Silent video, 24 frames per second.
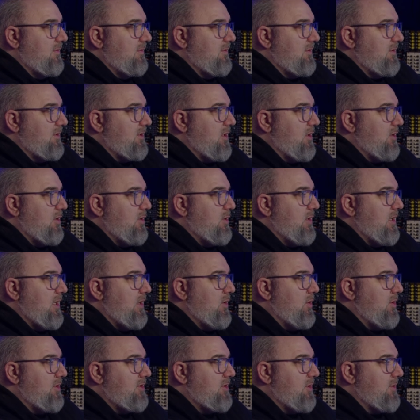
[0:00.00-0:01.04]
So you can
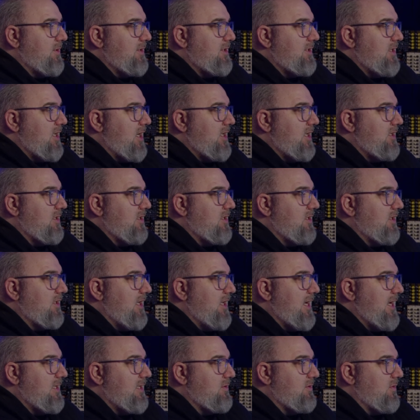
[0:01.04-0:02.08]
also assign the
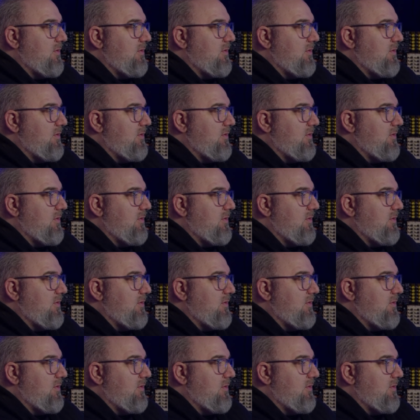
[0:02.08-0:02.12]
delays.